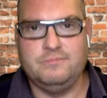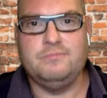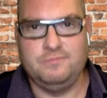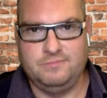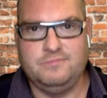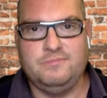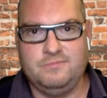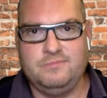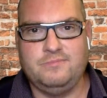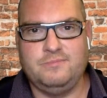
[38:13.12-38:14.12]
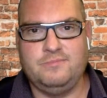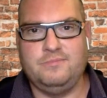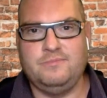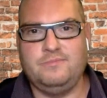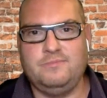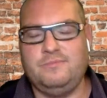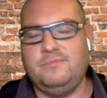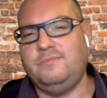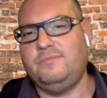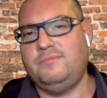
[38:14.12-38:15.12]

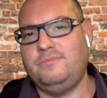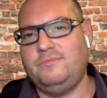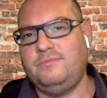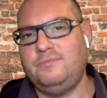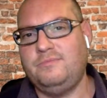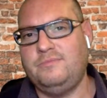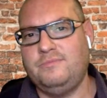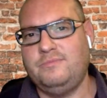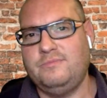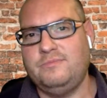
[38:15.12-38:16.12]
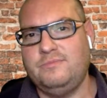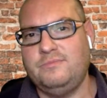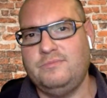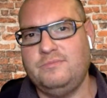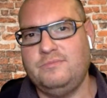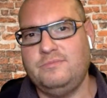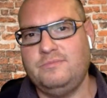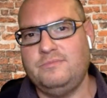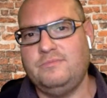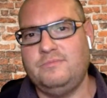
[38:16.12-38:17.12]

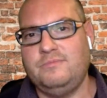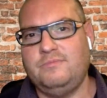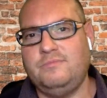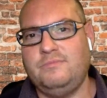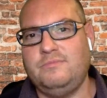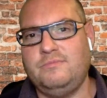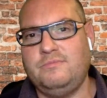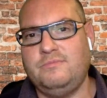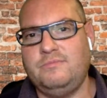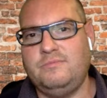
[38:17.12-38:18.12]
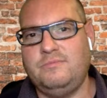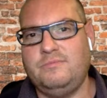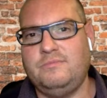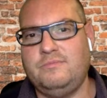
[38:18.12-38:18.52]
[no speech]